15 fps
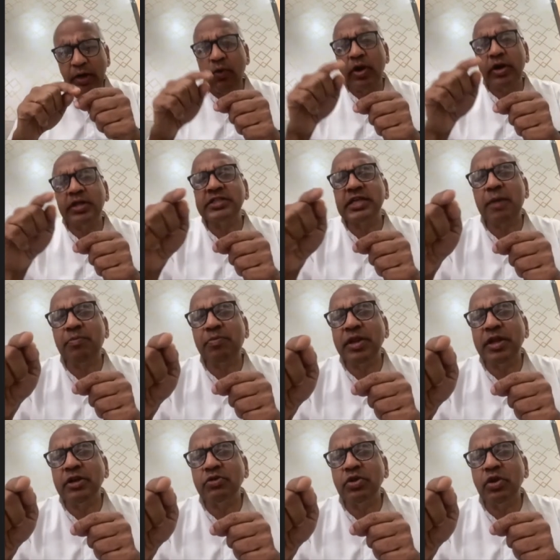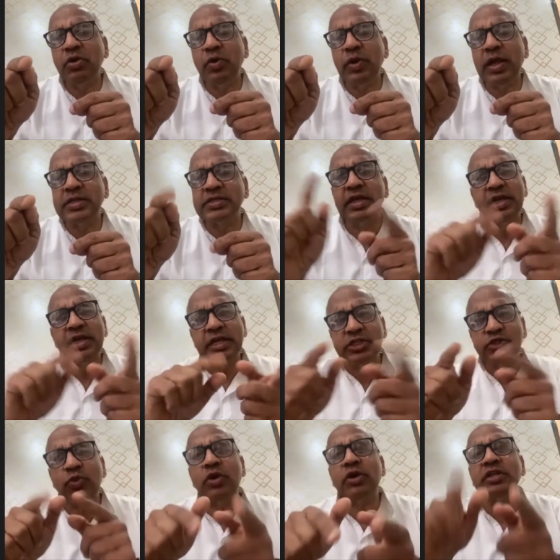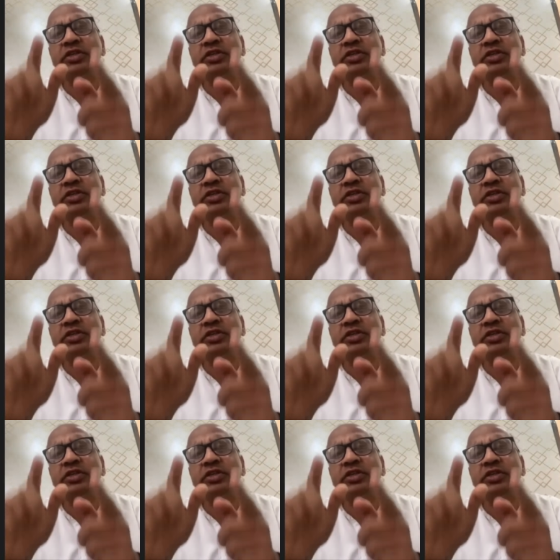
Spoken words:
what is happening to the gunas is what